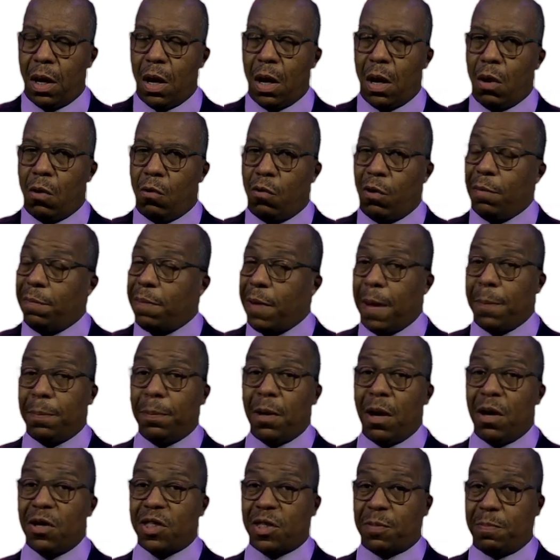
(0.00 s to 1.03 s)
When people are
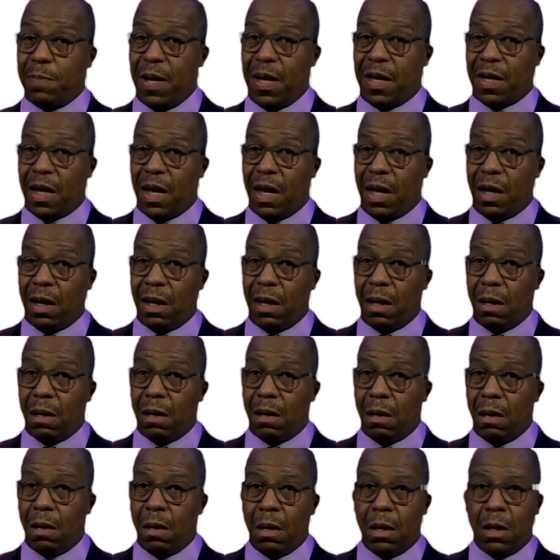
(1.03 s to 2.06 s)
speaking,
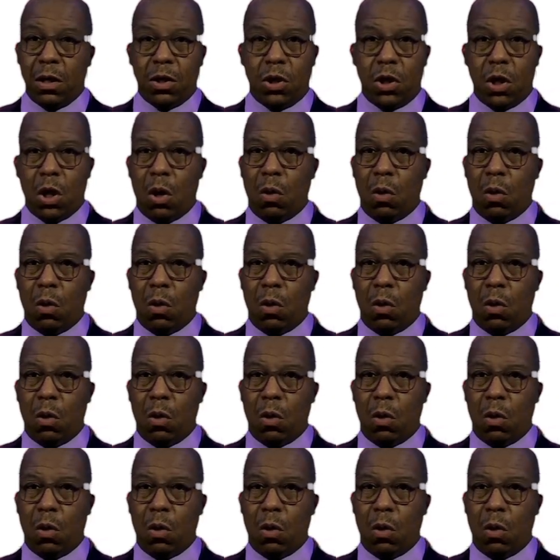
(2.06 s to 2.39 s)
no